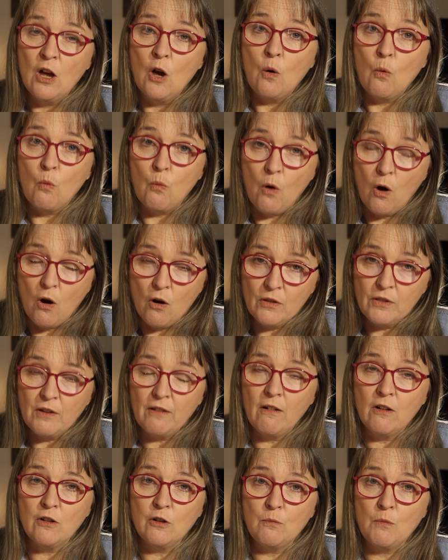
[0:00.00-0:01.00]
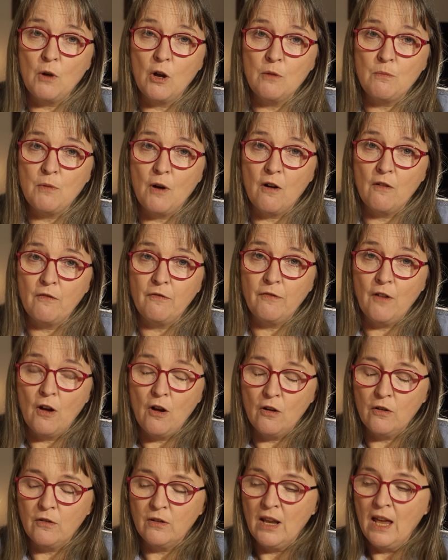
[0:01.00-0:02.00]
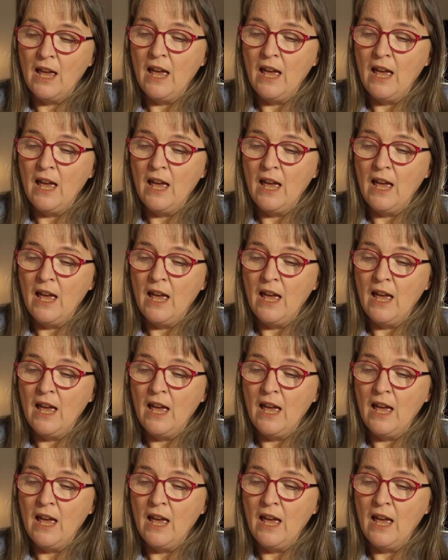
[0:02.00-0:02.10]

while they're on a mobile phone